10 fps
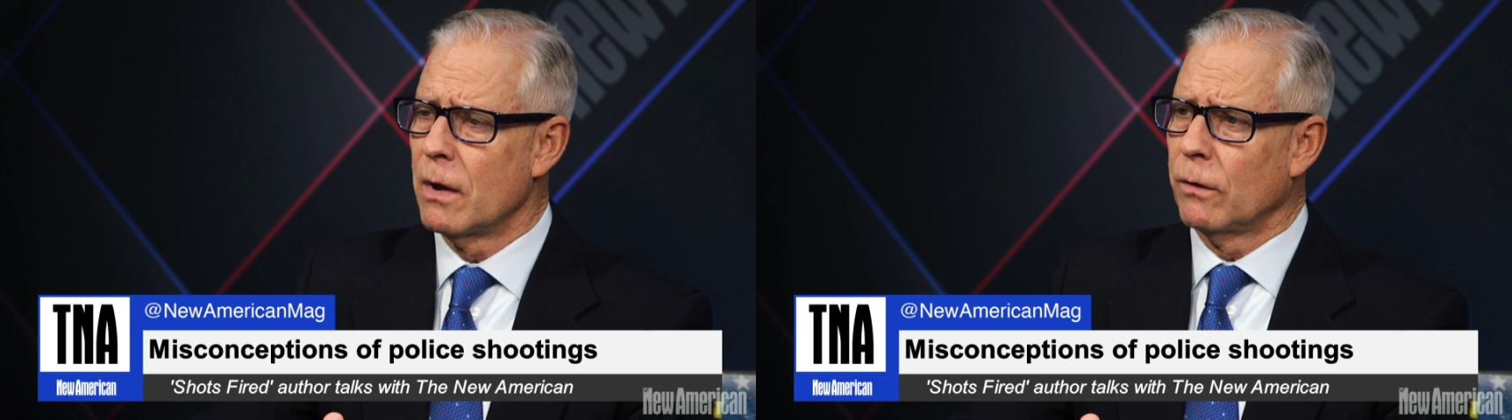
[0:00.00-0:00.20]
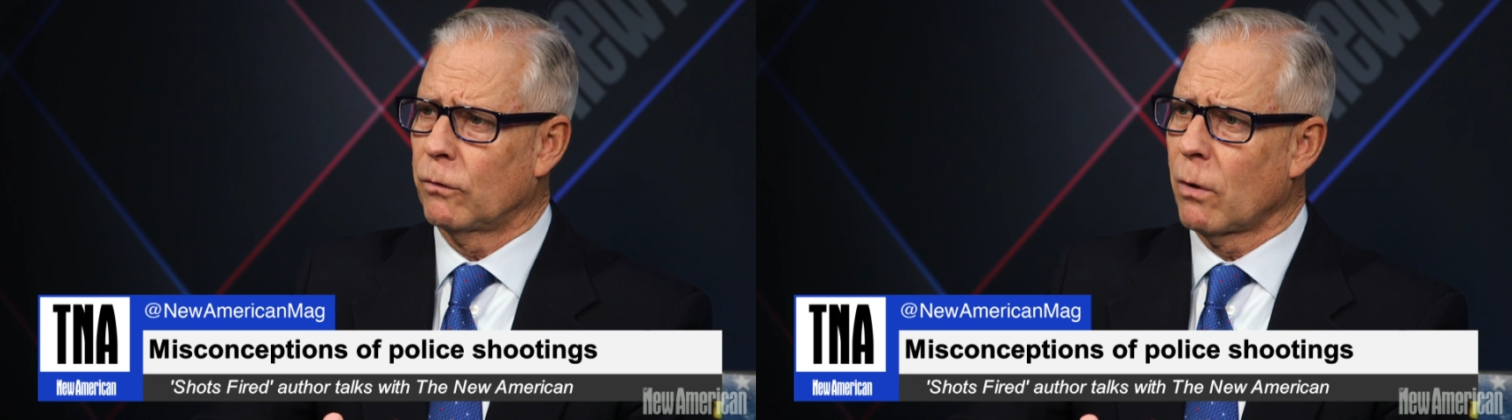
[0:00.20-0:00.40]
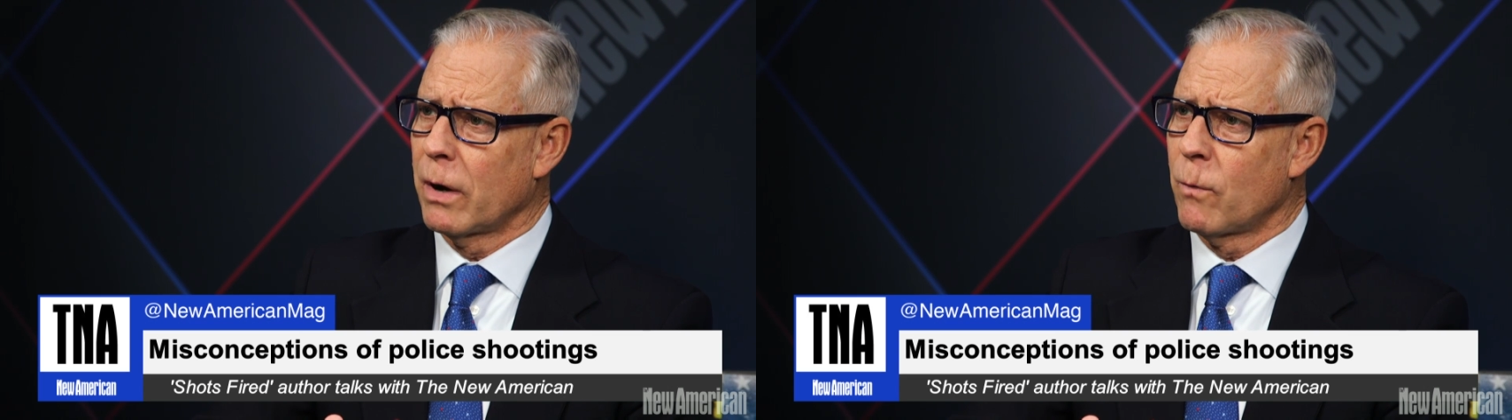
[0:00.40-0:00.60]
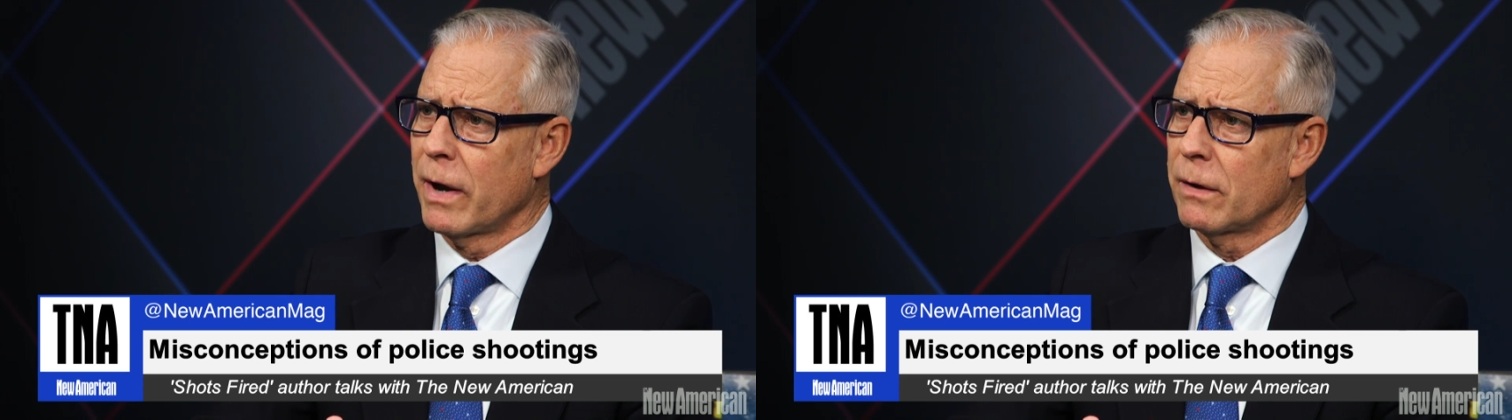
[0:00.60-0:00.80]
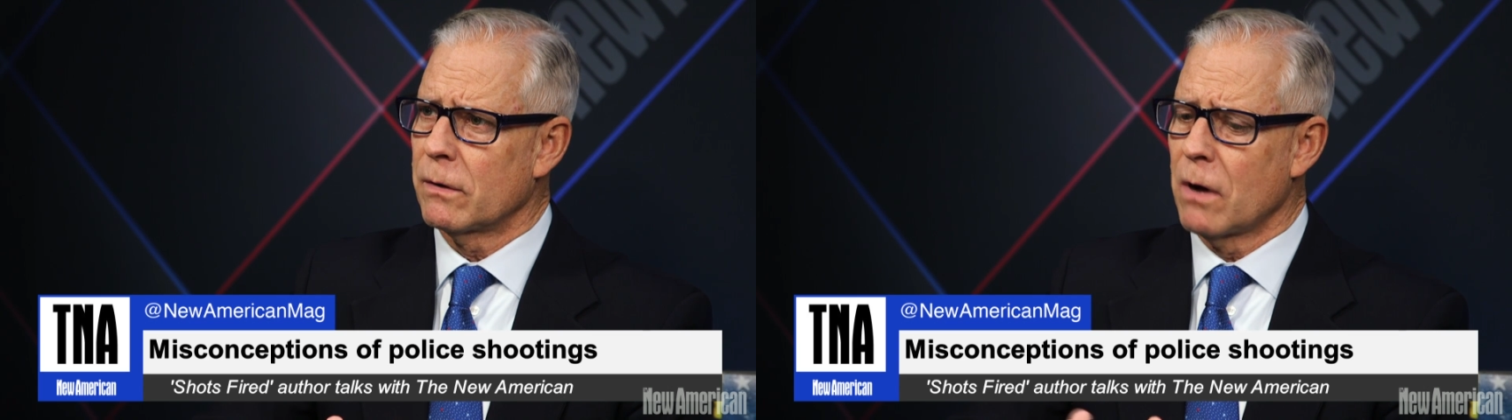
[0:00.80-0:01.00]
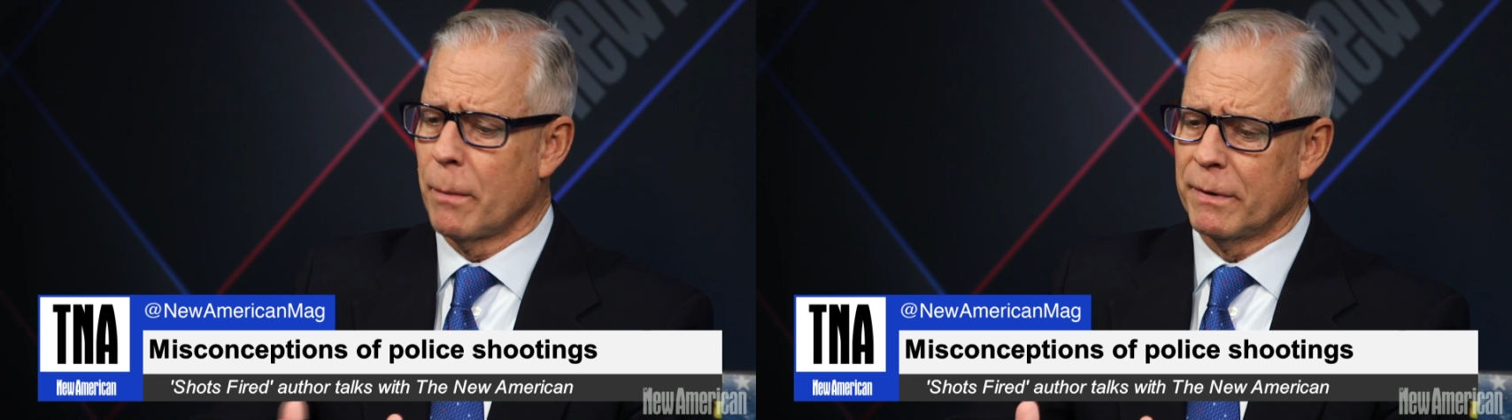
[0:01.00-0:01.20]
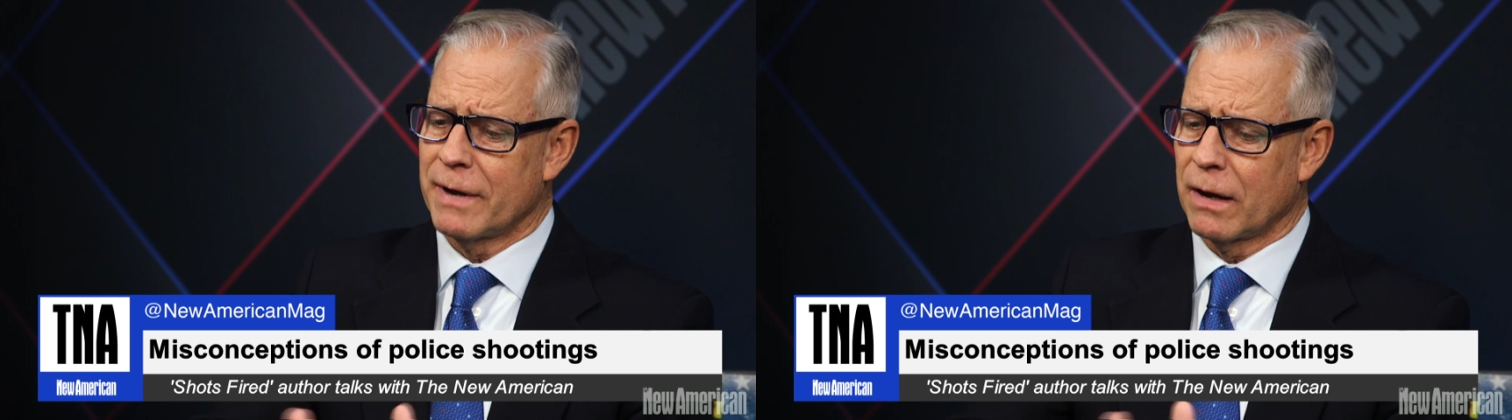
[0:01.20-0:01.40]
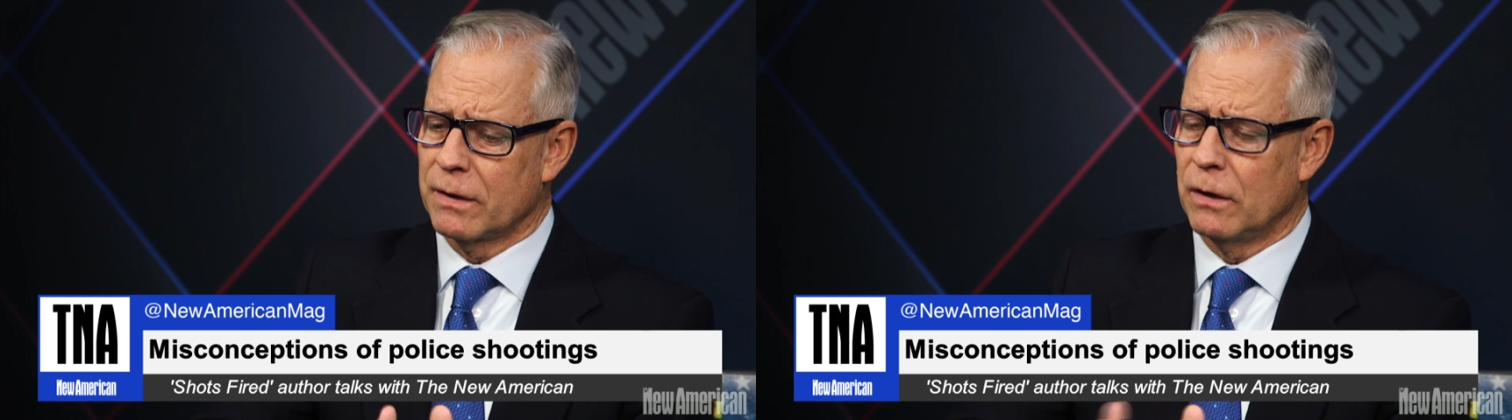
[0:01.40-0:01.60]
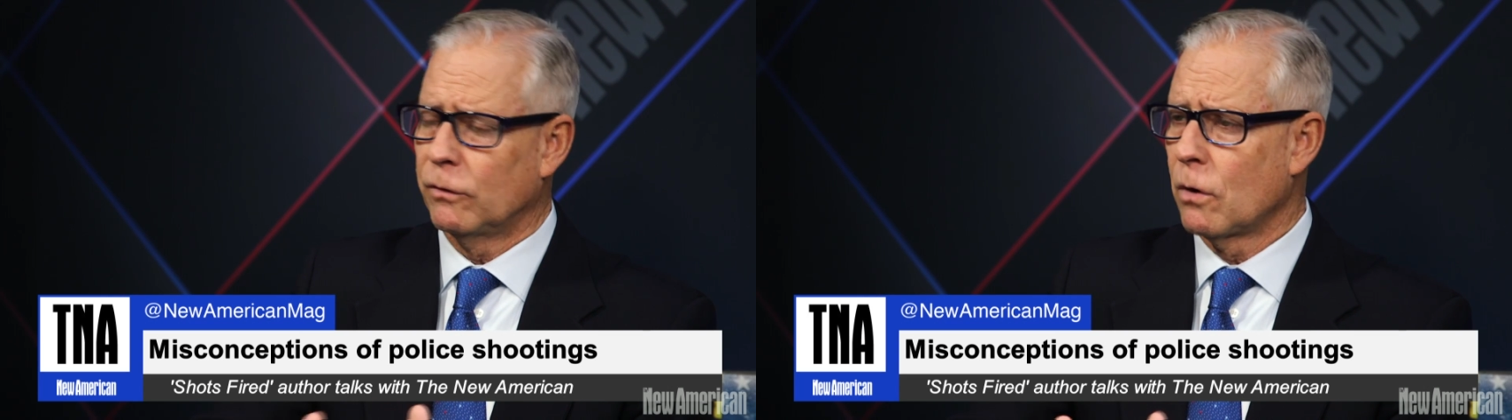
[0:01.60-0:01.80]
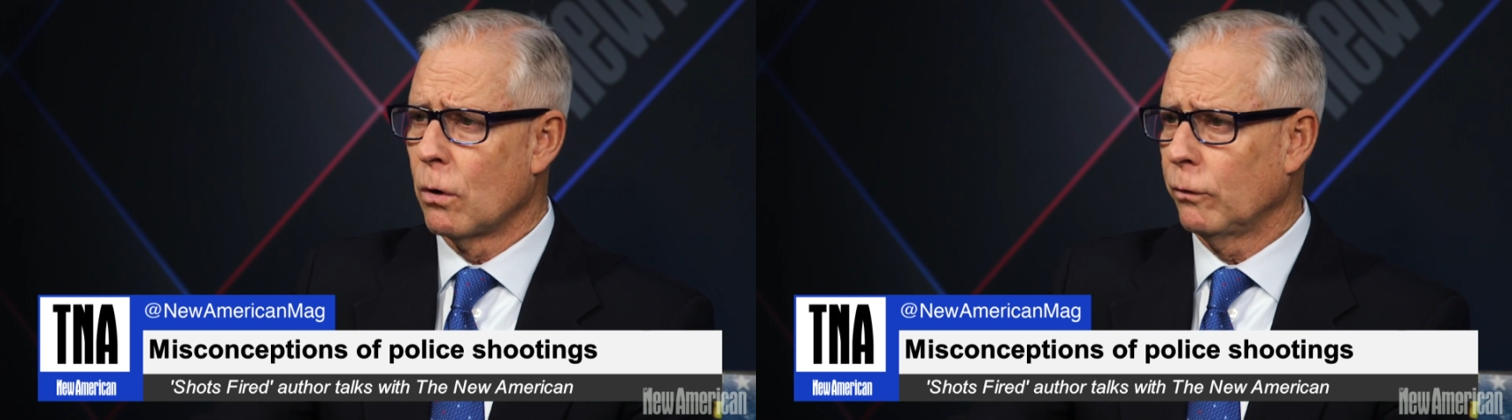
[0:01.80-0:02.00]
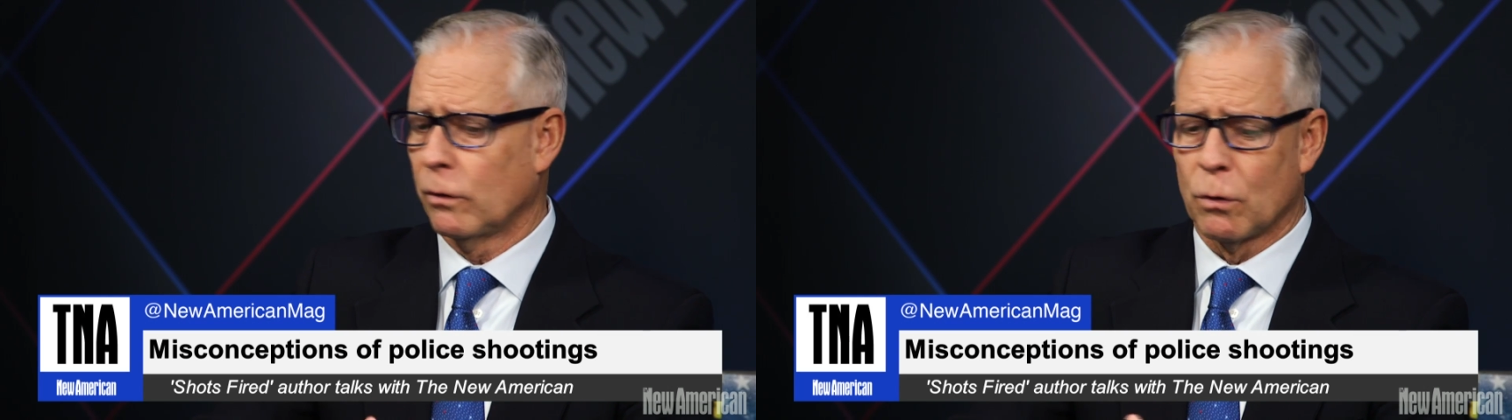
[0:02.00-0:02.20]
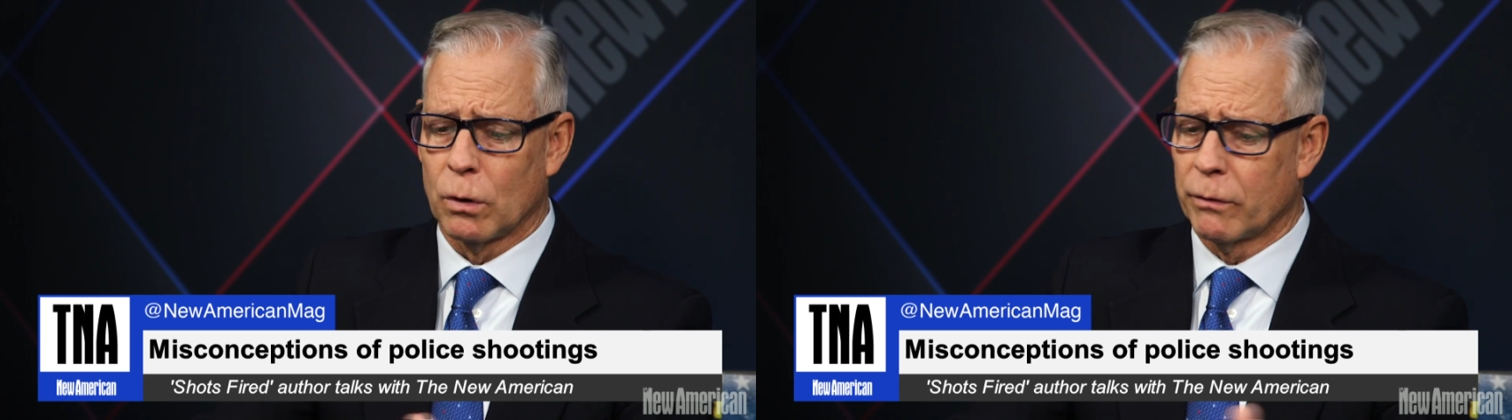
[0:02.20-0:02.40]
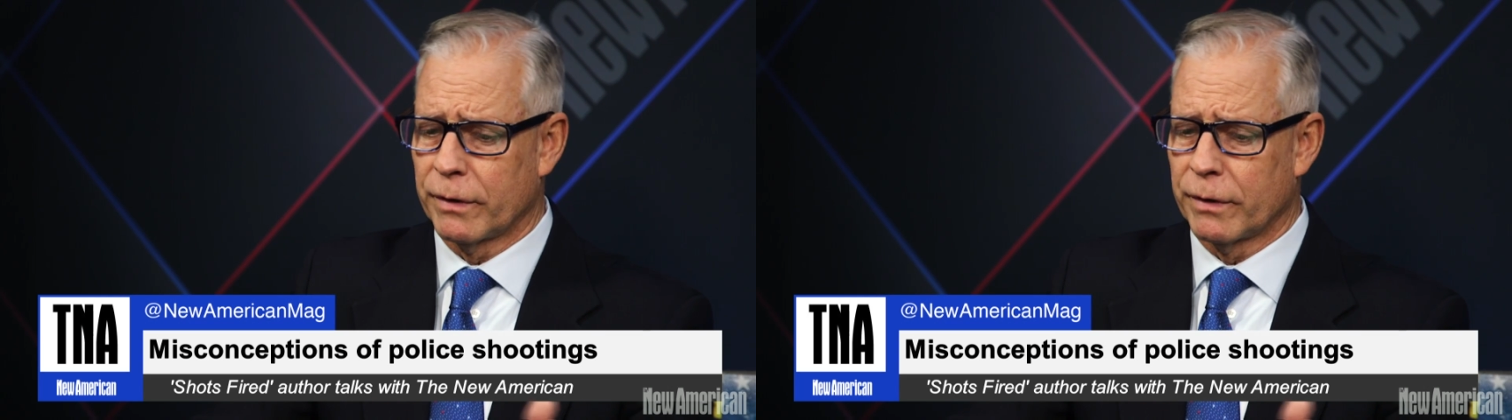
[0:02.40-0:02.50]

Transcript: So I went up and down the East Coast and all over